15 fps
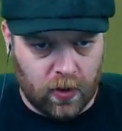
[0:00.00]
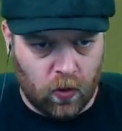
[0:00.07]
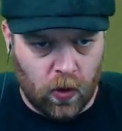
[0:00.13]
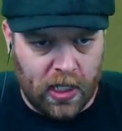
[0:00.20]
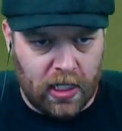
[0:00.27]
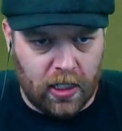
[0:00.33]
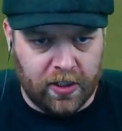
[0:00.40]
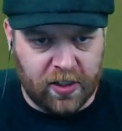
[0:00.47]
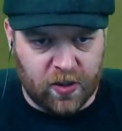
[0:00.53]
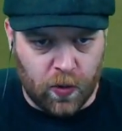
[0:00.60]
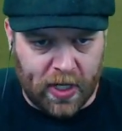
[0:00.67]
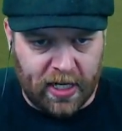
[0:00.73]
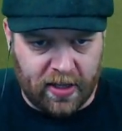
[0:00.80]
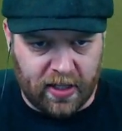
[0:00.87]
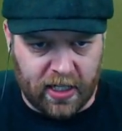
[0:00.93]
Well on his
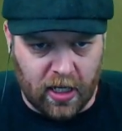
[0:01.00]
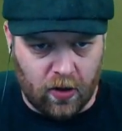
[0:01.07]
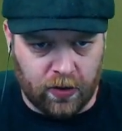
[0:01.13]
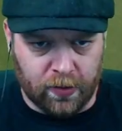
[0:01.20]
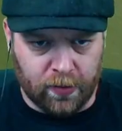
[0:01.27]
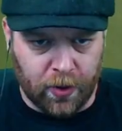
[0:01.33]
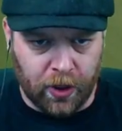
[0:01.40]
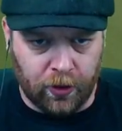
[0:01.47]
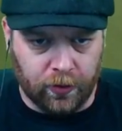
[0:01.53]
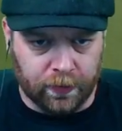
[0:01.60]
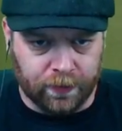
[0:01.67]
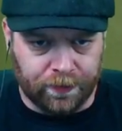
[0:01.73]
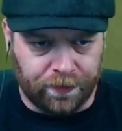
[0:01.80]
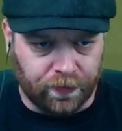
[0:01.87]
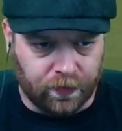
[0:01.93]
way to the golden boot.
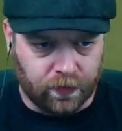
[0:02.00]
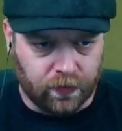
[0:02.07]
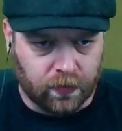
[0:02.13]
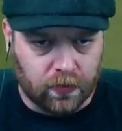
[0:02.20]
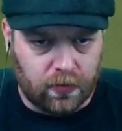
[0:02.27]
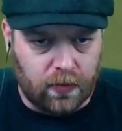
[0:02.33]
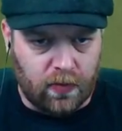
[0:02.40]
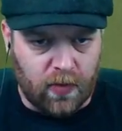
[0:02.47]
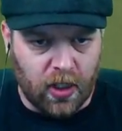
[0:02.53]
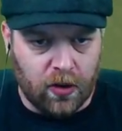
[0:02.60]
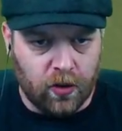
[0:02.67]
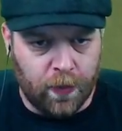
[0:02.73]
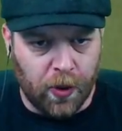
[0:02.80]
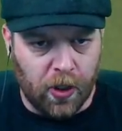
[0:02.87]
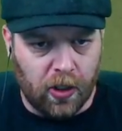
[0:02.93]

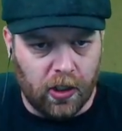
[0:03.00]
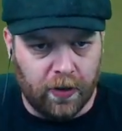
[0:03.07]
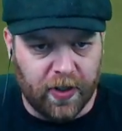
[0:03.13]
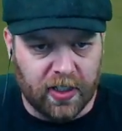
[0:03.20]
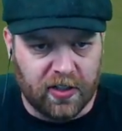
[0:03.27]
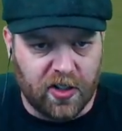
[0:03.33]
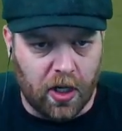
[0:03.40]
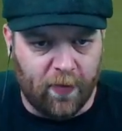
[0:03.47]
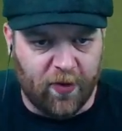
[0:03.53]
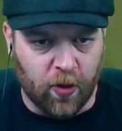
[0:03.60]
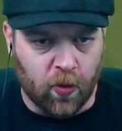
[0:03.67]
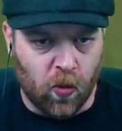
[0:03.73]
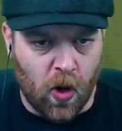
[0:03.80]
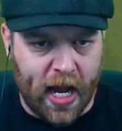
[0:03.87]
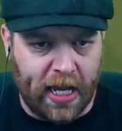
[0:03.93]
Good ball over the top
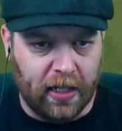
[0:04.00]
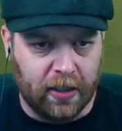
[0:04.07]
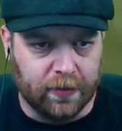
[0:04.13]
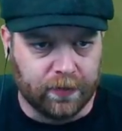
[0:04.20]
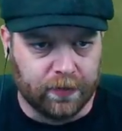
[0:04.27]
from Wang.